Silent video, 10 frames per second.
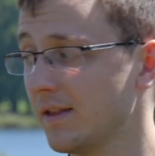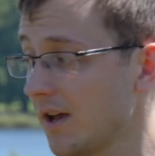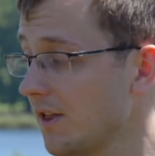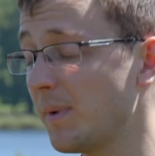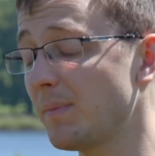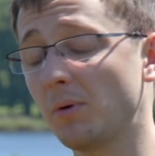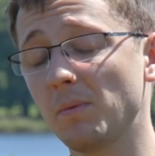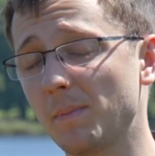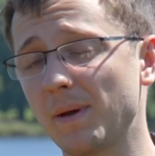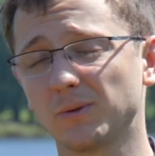The other big
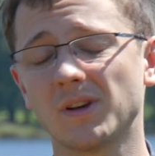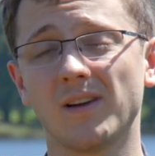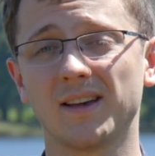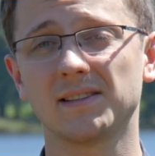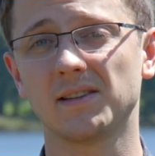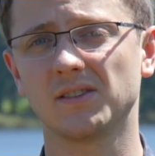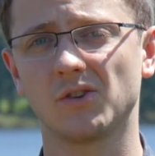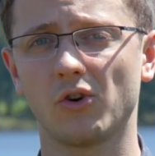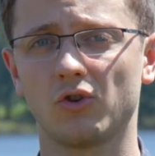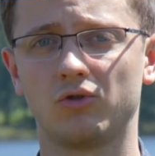problem that people don't like is that it's
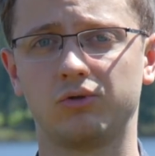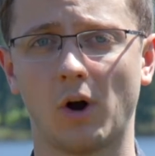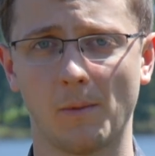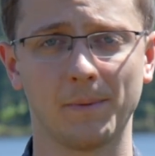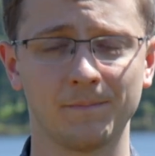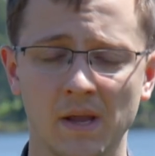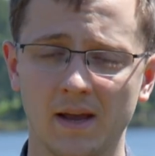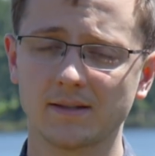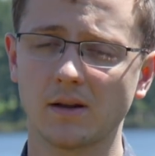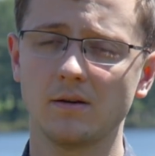got a crop.
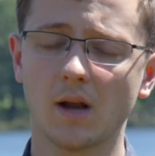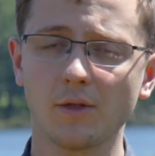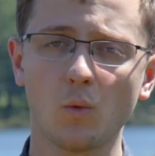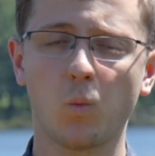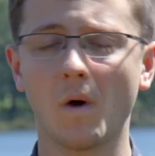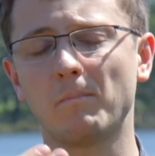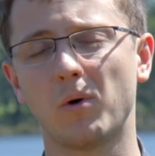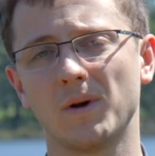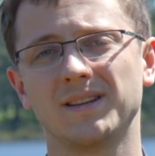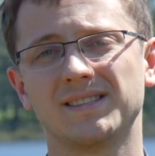It's another
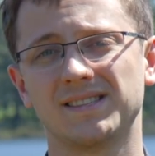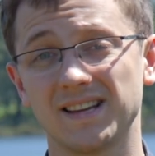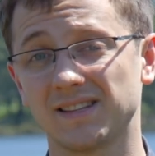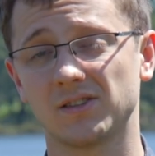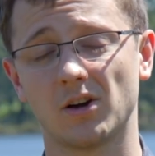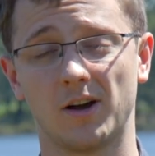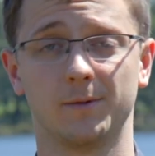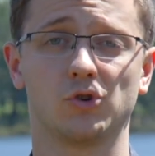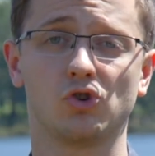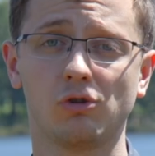1.6
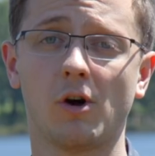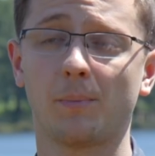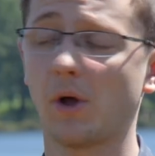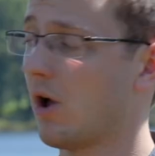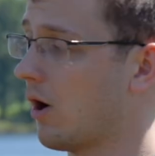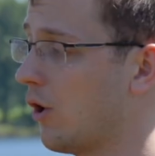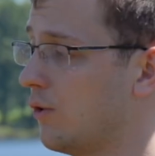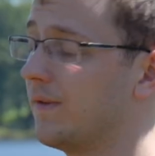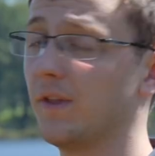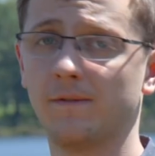times crop
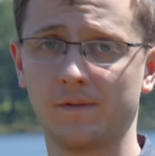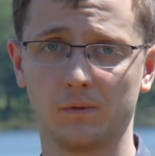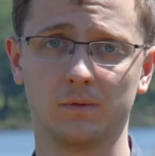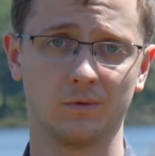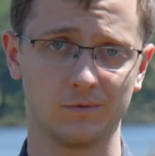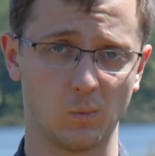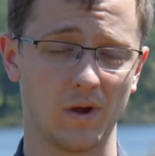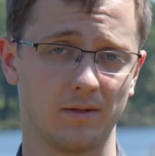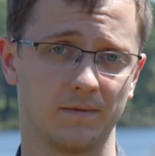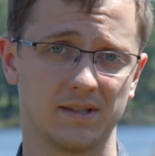over the full
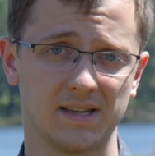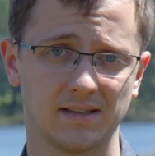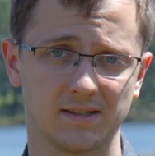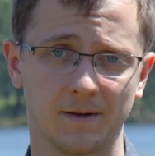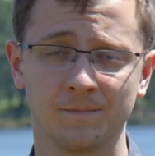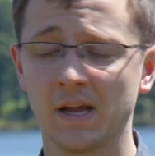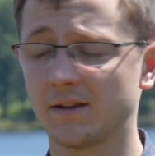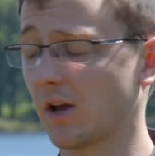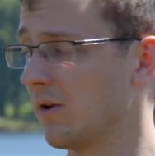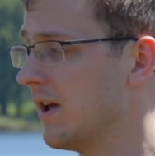width of the sensor.
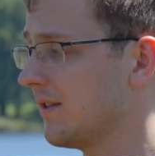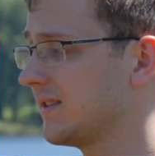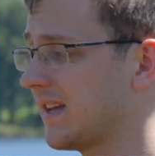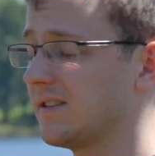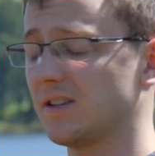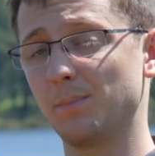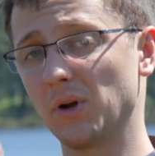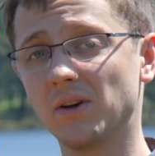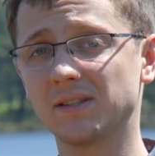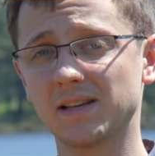So the sensor,
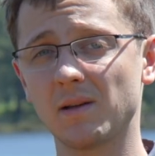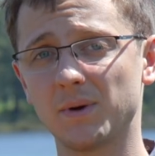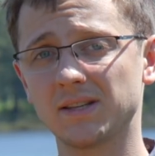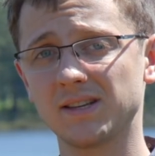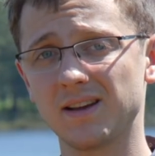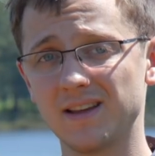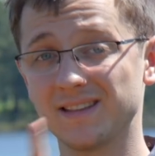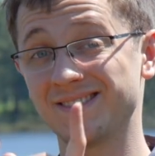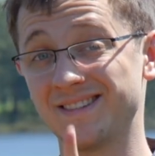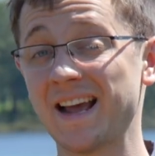because it's APS-C,
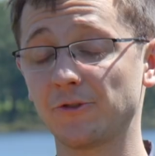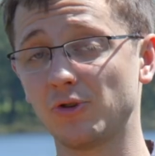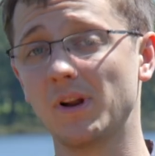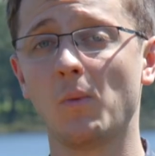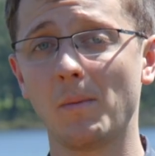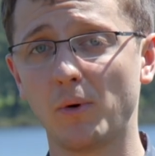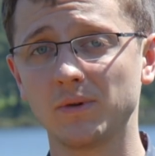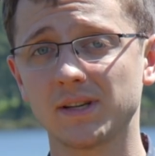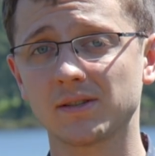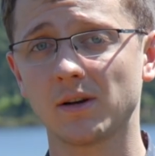is naturally a
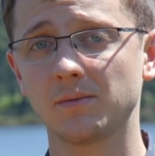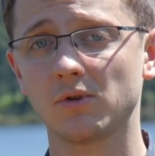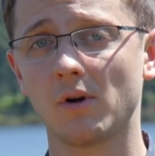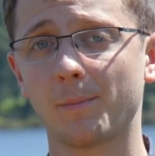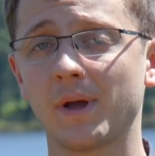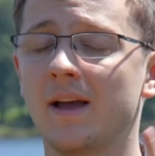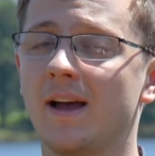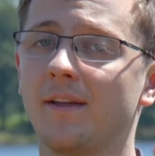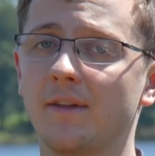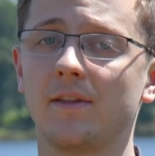1.6 times crop,
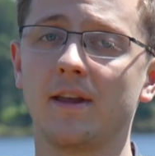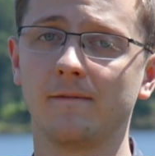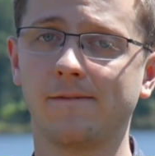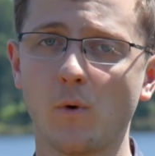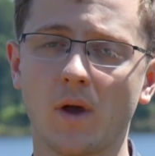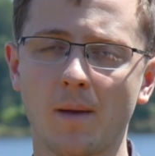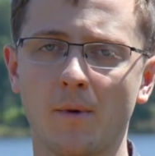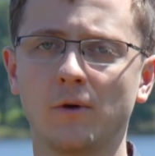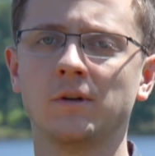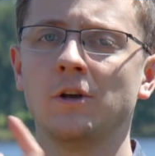and then in 4K
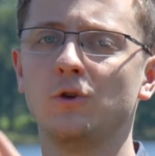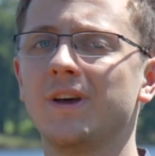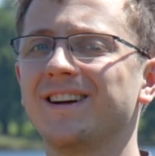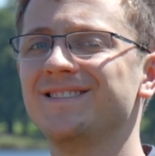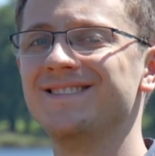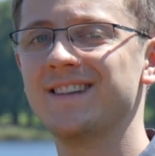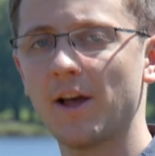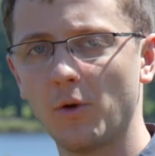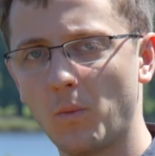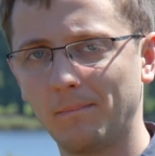mode, you get
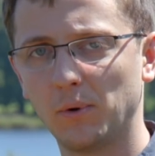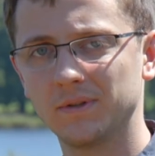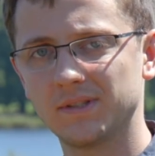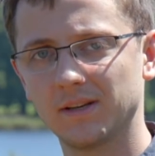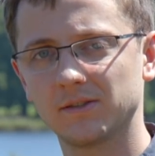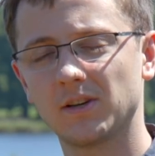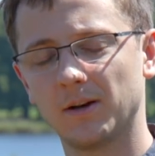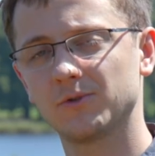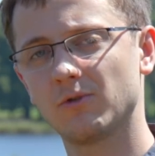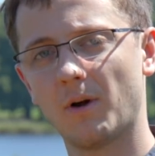another 1.6
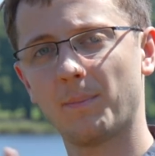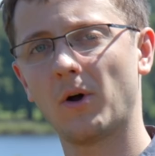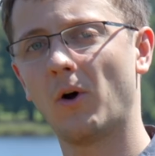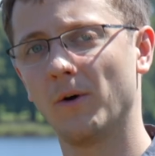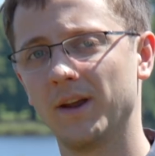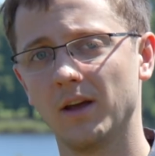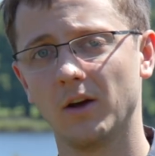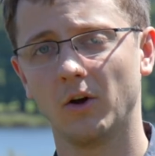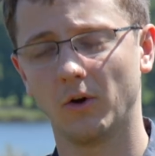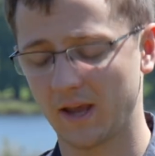times crop on it
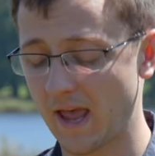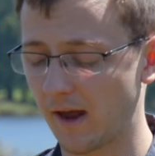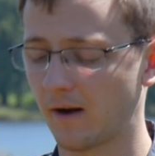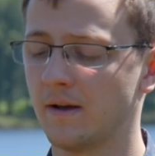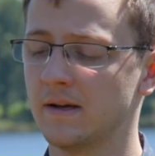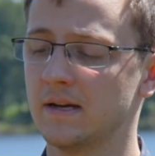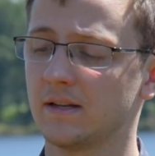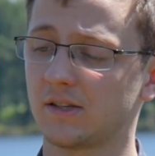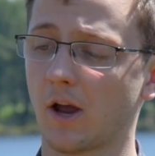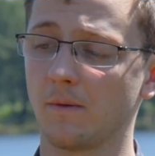again.
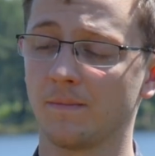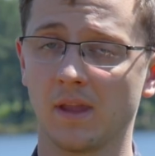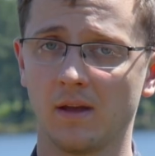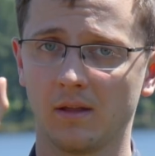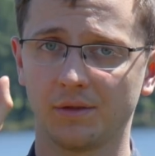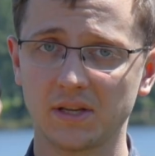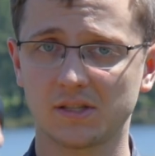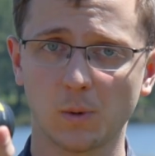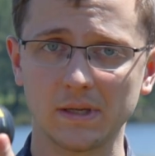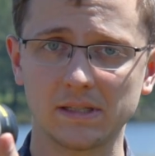So
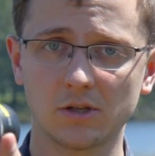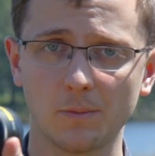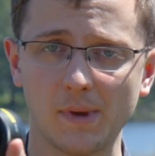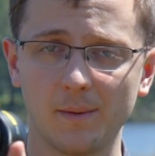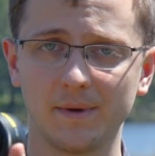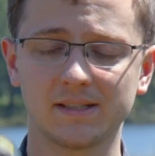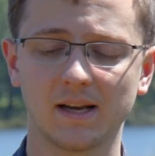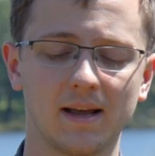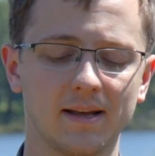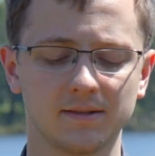this
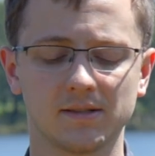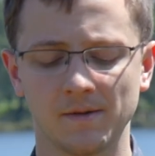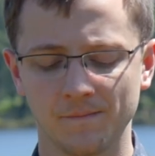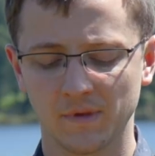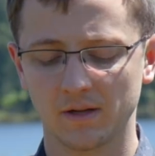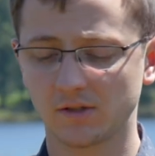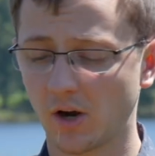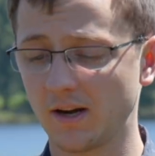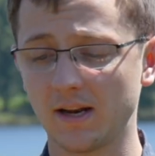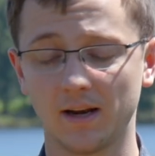22mm lens,
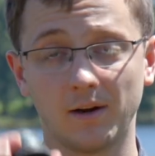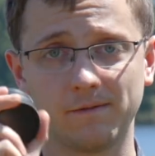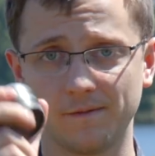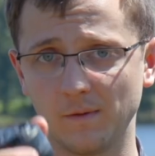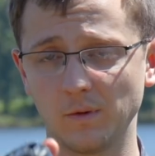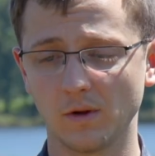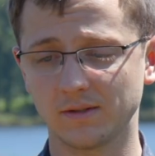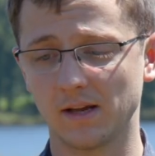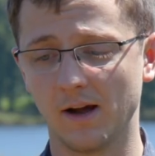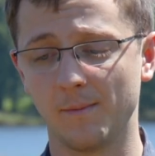tiny little
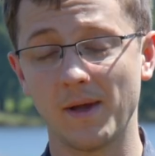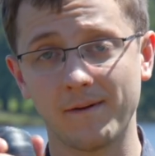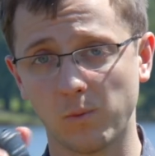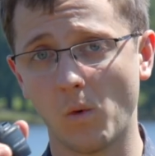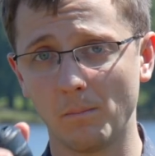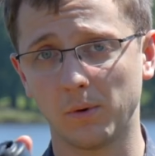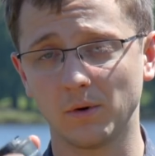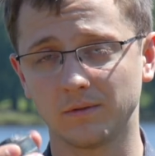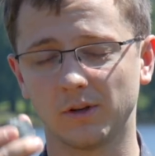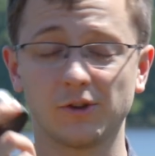
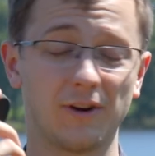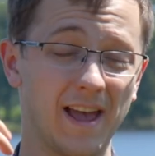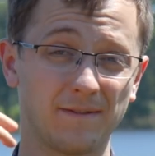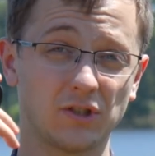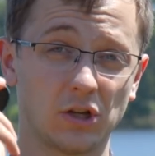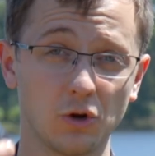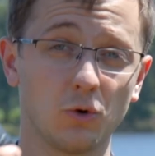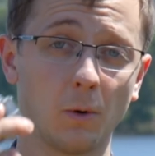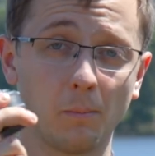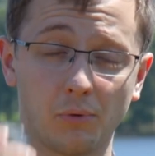
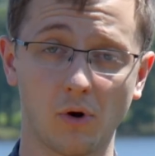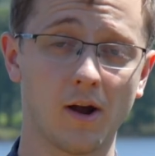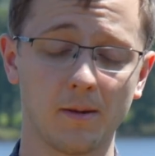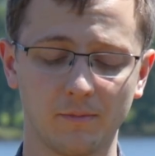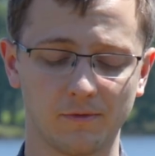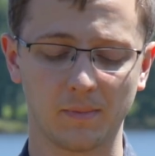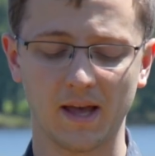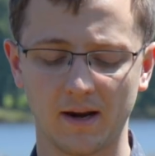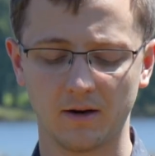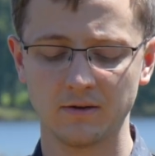f2 prime from
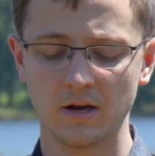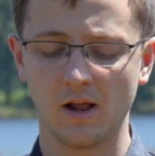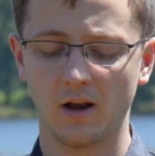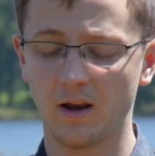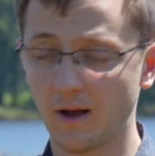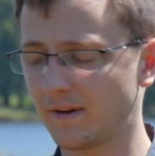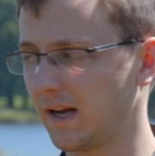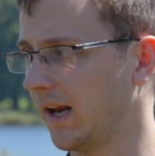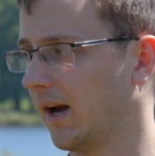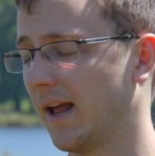Canon,
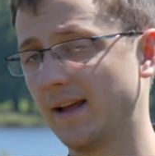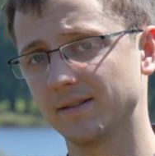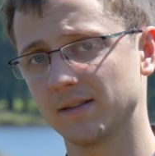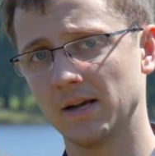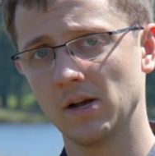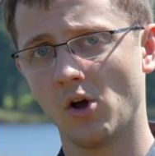lovely little lens.